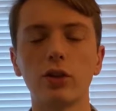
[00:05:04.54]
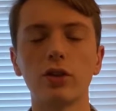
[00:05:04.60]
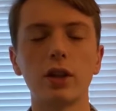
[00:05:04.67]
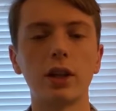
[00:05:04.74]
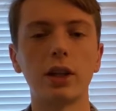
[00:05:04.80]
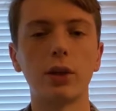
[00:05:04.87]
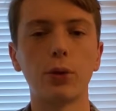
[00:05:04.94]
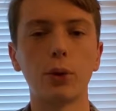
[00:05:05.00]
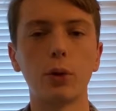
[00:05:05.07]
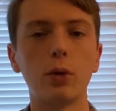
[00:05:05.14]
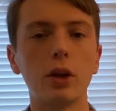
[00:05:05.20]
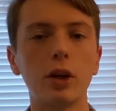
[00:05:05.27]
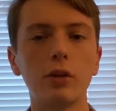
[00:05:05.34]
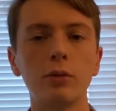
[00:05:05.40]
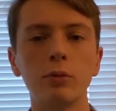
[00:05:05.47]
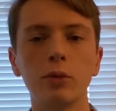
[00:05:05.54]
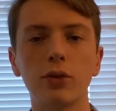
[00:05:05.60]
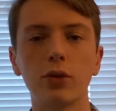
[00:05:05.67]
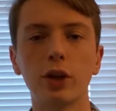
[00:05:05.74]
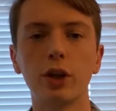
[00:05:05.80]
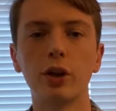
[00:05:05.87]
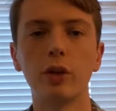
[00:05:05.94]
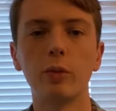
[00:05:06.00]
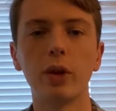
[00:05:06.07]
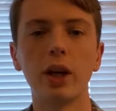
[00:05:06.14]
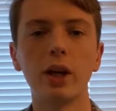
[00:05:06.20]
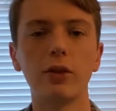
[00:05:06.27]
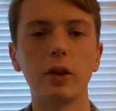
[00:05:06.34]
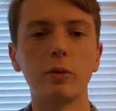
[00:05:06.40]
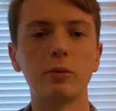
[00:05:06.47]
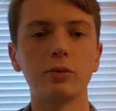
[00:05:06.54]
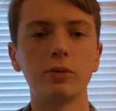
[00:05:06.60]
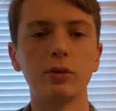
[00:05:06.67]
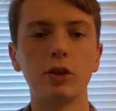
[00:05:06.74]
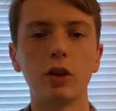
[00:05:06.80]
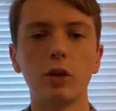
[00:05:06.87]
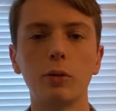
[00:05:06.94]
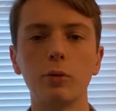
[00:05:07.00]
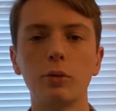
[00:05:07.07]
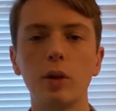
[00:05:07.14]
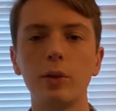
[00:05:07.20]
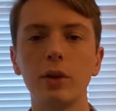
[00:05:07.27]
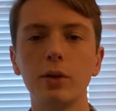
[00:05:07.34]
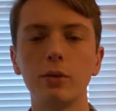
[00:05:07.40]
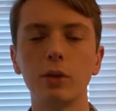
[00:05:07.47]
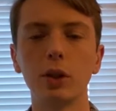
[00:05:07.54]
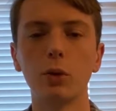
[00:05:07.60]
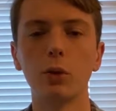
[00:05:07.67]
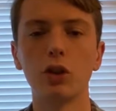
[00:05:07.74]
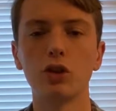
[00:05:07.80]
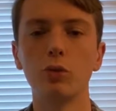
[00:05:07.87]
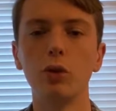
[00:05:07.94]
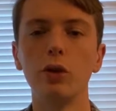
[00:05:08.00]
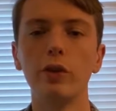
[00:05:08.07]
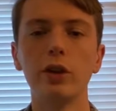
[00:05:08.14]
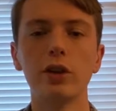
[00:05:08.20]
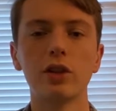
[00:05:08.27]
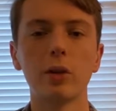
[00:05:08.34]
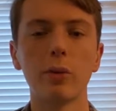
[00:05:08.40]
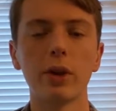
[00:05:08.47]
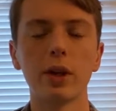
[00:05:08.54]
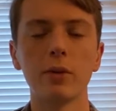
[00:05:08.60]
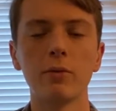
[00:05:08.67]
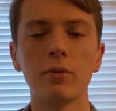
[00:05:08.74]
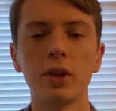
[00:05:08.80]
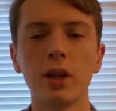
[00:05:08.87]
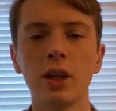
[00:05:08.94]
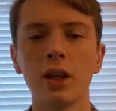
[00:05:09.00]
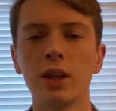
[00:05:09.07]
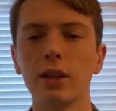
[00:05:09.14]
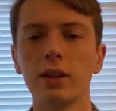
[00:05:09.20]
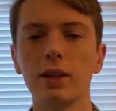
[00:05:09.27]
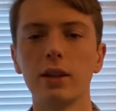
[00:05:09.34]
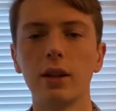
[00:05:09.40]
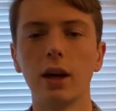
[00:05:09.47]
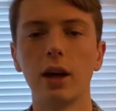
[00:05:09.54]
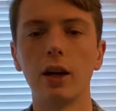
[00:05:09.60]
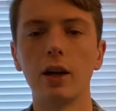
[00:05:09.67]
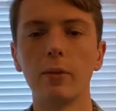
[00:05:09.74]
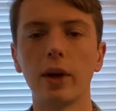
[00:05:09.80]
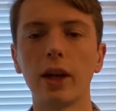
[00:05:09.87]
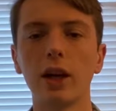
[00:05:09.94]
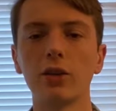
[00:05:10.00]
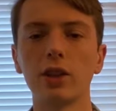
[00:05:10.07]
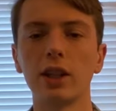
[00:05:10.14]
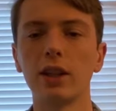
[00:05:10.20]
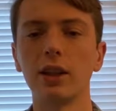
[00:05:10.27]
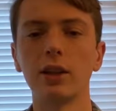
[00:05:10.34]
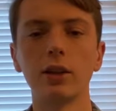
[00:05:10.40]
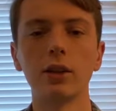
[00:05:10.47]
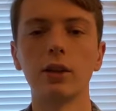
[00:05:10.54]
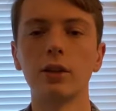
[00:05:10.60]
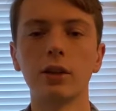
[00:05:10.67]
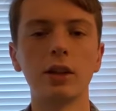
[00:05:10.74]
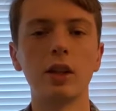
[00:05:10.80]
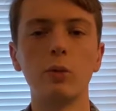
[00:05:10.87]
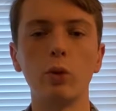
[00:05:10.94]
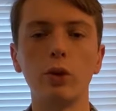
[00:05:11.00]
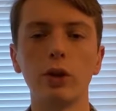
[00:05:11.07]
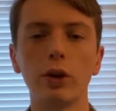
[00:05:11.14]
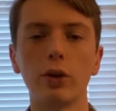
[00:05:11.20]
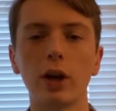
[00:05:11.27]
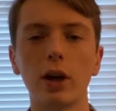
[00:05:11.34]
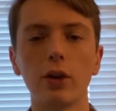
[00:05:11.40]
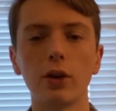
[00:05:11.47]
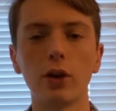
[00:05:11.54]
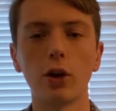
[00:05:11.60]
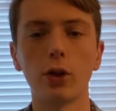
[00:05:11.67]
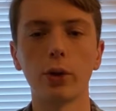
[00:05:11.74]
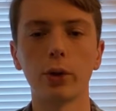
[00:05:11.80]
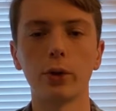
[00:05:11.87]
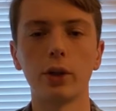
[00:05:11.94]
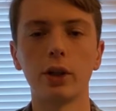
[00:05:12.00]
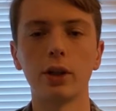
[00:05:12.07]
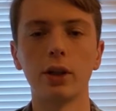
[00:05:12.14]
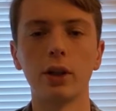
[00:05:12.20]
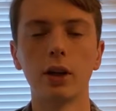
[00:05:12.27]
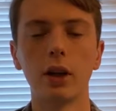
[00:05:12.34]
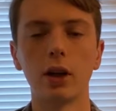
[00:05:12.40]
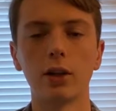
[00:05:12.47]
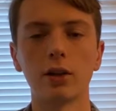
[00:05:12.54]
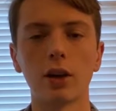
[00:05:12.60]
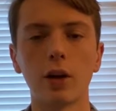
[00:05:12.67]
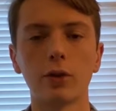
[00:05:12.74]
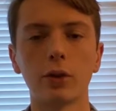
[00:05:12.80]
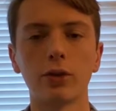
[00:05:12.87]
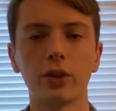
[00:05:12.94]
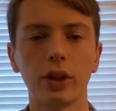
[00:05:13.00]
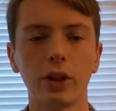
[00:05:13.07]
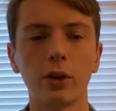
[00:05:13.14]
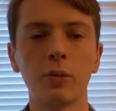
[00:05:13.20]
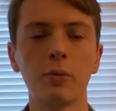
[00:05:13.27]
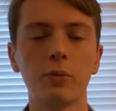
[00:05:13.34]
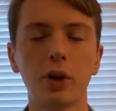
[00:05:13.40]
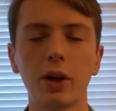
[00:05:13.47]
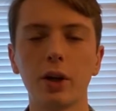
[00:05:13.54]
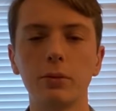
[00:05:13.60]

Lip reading: that I throw on before I go to bed if I'm, maybe gonna watch a movie or something in my house and I need to keep moving around. I'll throw on a softer flannel, but